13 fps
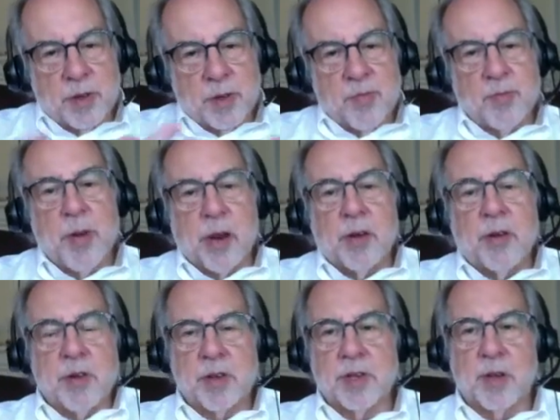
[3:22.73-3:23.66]
better
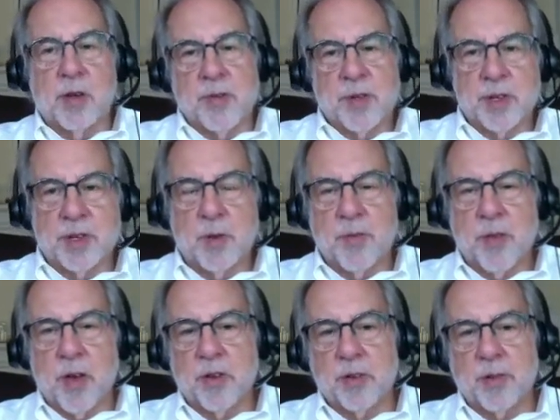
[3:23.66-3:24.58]
yourself in some
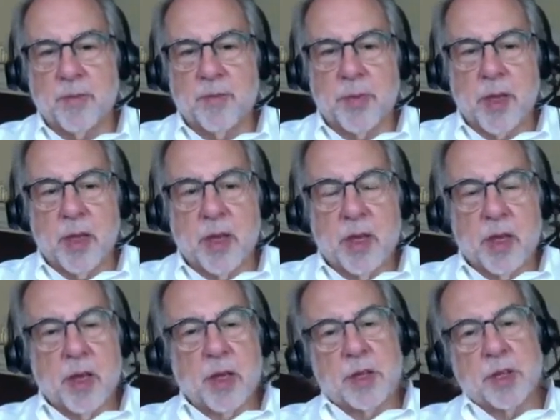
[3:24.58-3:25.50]
fashion.
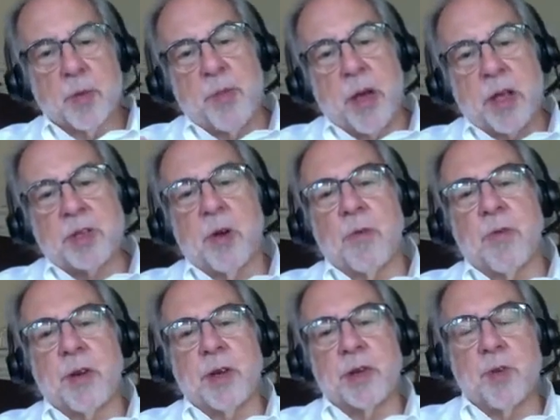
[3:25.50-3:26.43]
So
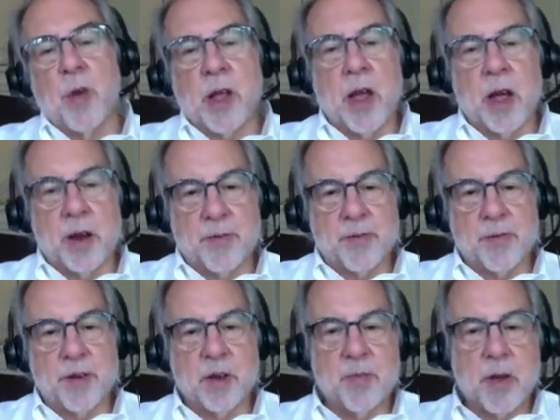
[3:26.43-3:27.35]
Passover is one kind of
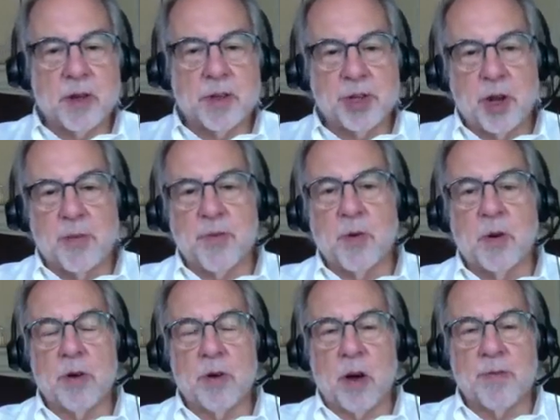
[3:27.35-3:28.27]
freedom, and
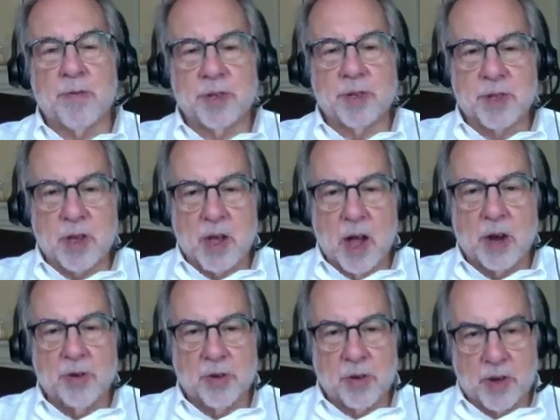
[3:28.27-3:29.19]
Shavuot offers the
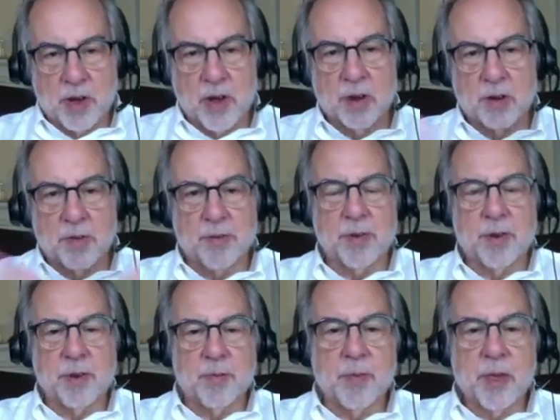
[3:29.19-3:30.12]
contrary kind of
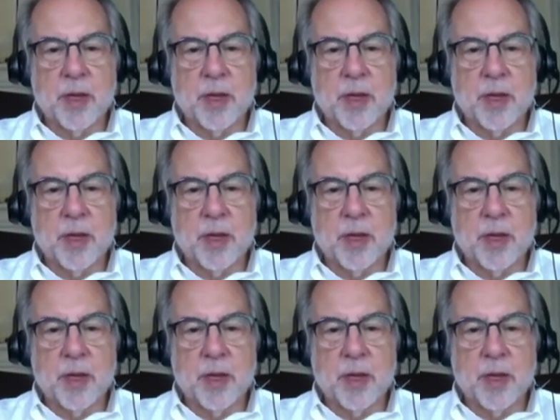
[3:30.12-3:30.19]
freedom,